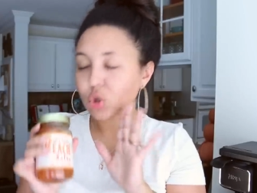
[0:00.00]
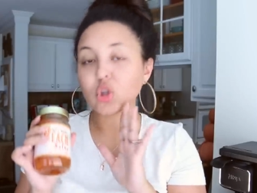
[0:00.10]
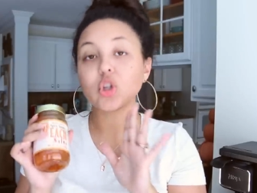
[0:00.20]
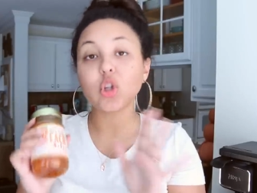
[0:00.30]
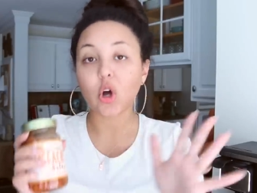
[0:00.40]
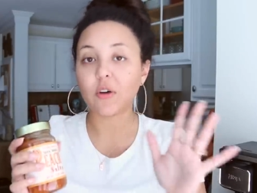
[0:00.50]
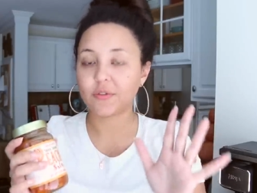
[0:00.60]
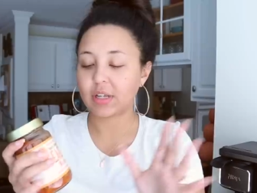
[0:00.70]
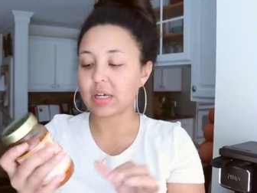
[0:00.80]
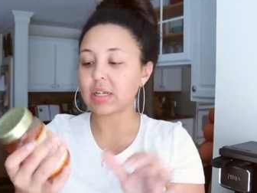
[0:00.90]

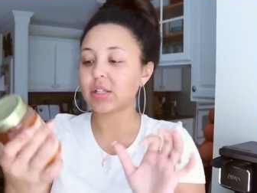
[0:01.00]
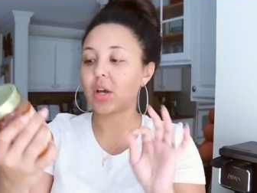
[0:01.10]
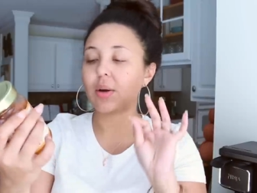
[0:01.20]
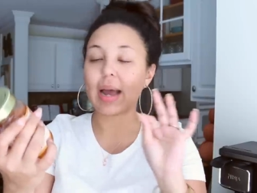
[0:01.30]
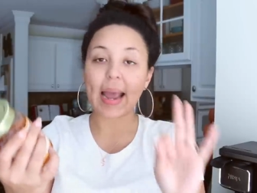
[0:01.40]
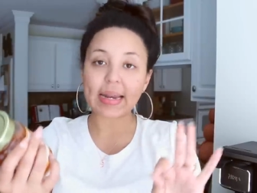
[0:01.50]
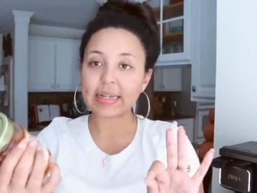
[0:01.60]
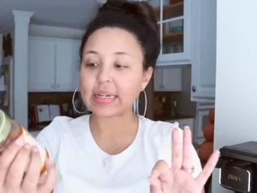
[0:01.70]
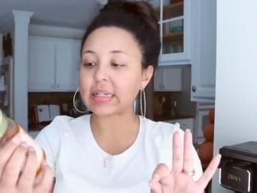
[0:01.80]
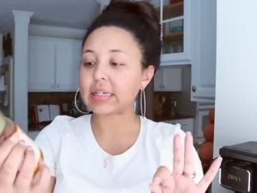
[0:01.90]
loved it so i had
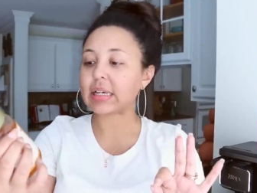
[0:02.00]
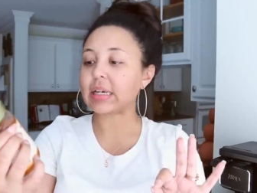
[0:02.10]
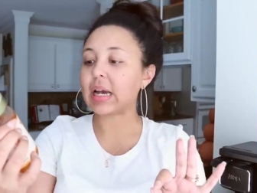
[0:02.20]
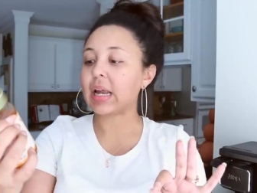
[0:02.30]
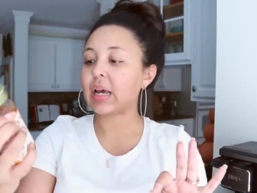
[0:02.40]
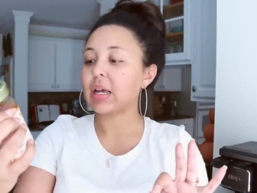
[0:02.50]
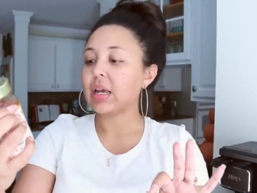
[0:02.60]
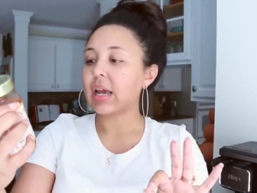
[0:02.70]
to get it again